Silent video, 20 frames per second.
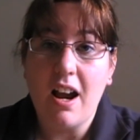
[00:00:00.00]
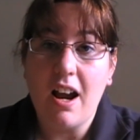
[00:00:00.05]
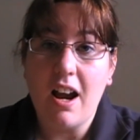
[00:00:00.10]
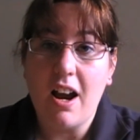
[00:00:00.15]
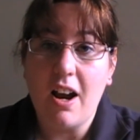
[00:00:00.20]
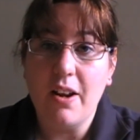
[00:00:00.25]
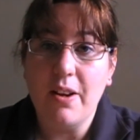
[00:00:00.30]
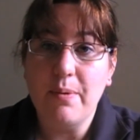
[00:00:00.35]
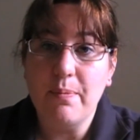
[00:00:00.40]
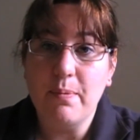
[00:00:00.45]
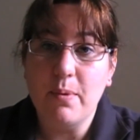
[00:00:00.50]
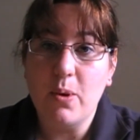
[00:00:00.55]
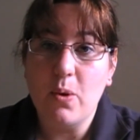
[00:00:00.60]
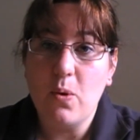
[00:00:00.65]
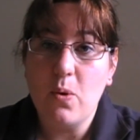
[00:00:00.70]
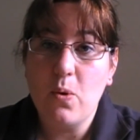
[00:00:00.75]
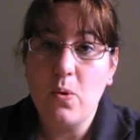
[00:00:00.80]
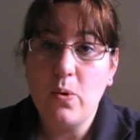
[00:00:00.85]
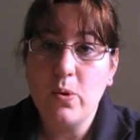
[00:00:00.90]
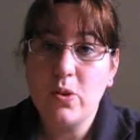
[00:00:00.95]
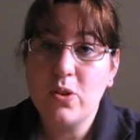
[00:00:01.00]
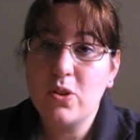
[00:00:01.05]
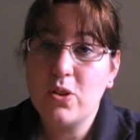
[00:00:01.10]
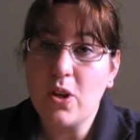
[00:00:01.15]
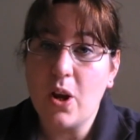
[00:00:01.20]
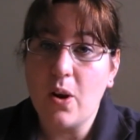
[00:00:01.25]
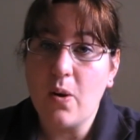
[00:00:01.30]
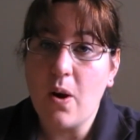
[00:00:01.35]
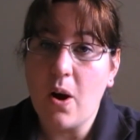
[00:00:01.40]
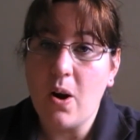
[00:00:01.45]
I'm
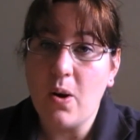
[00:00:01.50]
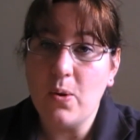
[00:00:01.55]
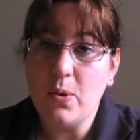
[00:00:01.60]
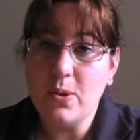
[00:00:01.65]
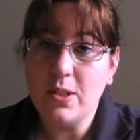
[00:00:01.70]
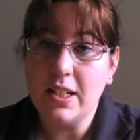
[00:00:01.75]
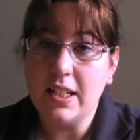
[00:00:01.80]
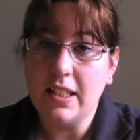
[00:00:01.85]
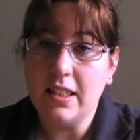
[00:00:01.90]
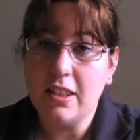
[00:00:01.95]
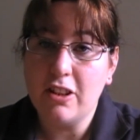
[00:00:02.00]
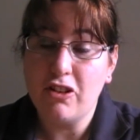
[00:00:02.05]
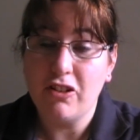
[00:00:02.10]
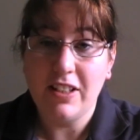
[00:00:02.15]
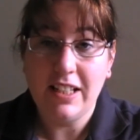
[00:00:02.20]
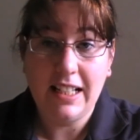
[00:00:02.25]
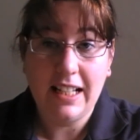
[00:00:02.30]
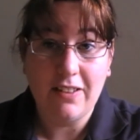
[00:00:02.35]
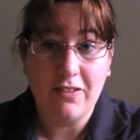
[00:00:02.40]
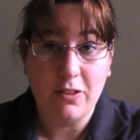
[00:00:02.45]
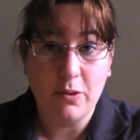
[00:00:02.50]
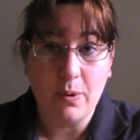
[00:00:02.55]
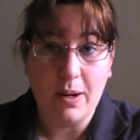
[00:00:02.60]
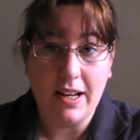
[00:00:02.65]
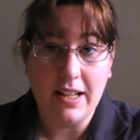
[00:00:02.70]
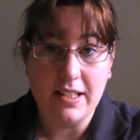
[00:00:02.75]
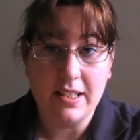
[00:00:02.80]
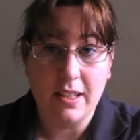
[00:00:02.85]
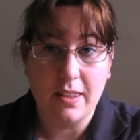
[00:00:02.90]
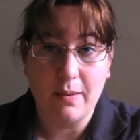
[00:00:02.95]
also holding 3
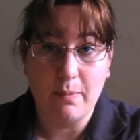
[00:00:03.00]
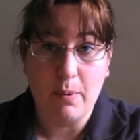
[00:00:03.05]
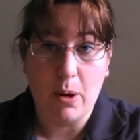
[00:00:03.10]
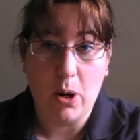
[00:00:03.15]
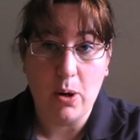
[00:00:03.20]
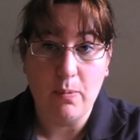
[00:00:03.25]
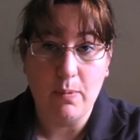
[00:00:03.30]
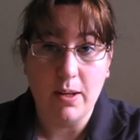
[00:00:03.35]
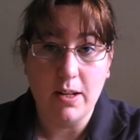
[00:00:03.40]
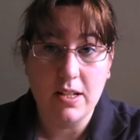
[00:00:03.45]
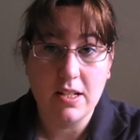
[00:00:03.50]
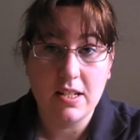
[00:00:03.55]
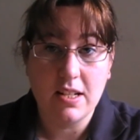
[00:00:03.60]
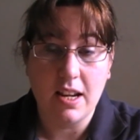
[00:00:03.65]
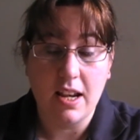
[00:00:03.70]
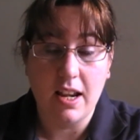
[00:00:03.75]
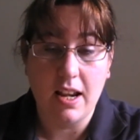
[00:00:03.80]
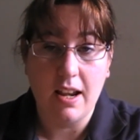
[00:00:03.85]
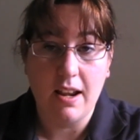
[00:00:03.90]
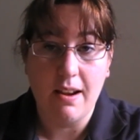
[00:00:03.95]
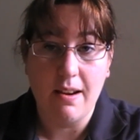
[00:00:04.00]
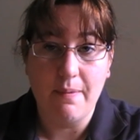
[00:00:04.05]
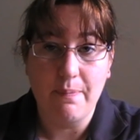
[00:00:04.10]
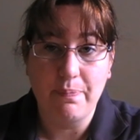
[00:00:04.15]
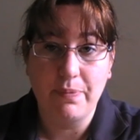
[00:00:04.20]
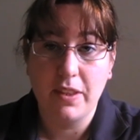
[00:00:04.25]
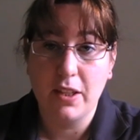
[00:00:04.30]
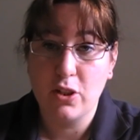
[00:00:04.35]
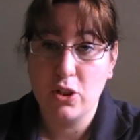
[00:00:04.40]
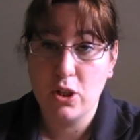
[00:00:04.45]
giveaways at the moment.
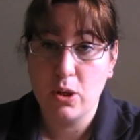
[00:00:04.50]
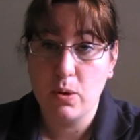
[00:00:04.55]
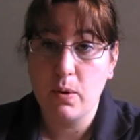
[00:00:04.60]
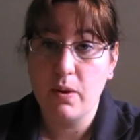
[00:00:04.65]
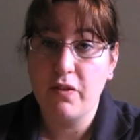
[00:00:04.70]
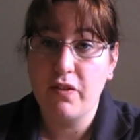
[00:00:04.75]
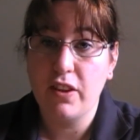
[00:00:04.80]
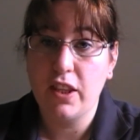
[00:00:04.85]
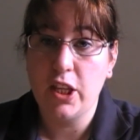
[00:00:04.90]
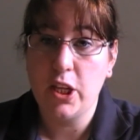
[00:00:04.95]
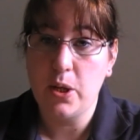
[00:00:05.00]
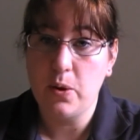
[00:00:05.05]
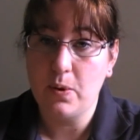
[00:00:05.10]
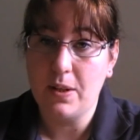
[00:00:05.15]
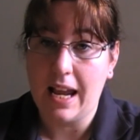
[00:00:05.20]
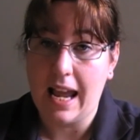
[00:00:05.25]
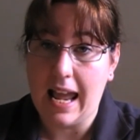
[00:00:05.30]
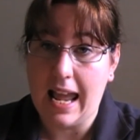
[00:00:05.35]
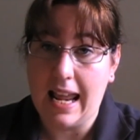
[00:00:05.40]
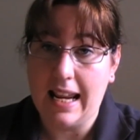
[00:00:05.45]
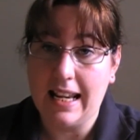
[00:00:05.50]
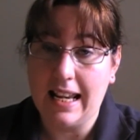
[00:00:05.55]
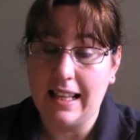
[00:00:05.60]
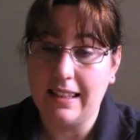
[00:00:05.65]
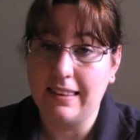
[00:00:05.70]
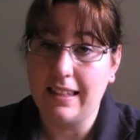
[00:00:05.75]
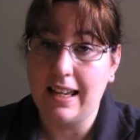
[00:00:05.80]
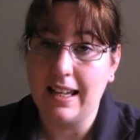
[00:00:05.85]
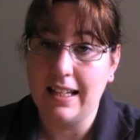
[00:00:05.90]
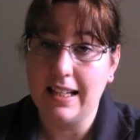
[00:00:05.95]
2 are for the UK,
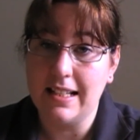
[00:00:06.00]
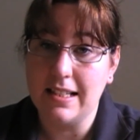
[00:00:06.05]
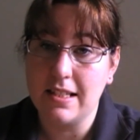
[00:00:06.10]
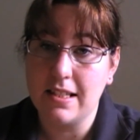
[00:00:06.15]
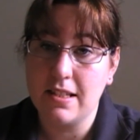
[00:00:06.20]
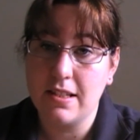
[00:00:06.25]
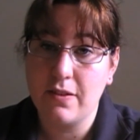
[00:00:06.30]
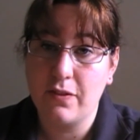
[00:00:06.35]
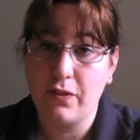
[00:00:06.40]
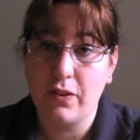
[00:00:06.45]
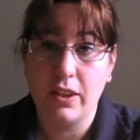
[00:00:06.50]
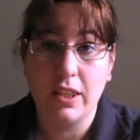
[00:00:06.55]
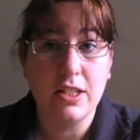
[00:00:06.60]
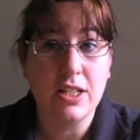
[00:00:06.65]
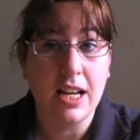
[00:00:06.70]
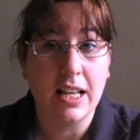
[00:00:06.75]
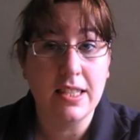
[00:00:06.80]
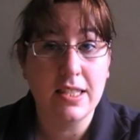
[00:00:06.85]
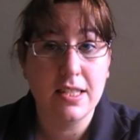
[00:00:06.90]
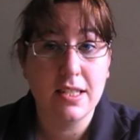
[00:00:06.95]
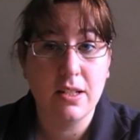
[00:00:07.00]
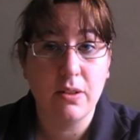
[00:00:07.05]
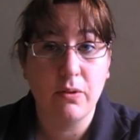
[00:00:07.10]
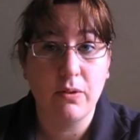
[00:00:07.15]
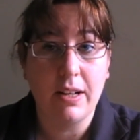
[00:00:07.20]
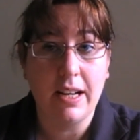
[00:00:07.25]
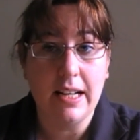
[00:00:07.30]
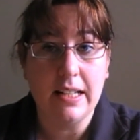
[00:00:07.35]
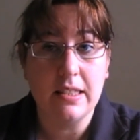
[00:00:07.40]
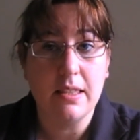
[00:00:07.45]
and that is for the chance to
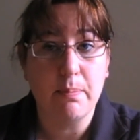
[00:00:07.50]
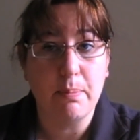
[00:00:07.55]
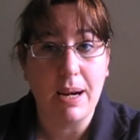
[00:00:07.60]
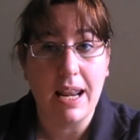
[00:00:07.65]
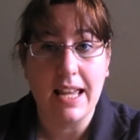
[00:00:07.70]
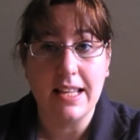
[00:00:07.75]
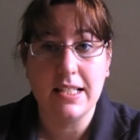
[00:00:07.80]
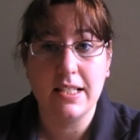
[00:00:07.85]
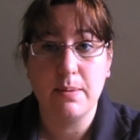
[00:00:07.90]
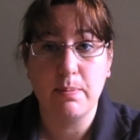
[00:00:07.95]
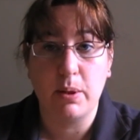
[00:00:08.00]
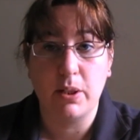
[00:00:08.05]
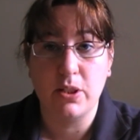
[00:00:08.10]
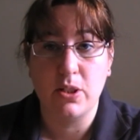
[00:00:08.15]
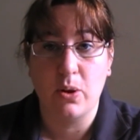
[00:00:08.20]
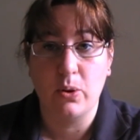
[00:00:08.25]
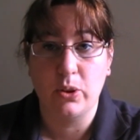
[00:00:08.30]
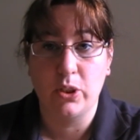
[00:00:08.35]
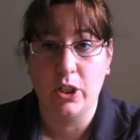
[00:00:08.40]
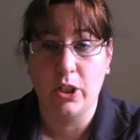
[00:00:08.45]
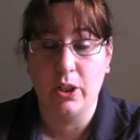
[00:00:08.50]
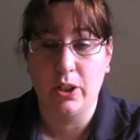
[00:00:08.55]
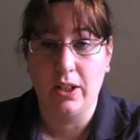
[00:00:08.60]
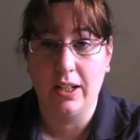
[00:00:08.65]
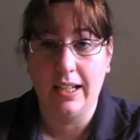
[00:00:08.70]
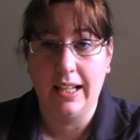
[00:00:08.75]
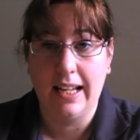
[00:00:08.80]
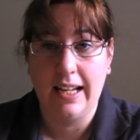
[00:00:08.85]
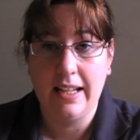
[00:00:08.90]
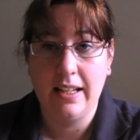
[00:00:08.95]
read The Blessed by Tonya
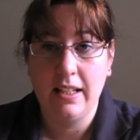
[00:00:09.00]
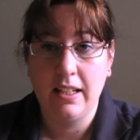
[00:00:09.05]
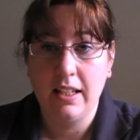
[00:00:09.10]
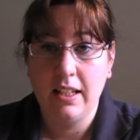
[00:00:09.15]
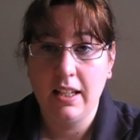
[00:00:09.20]
Hurley.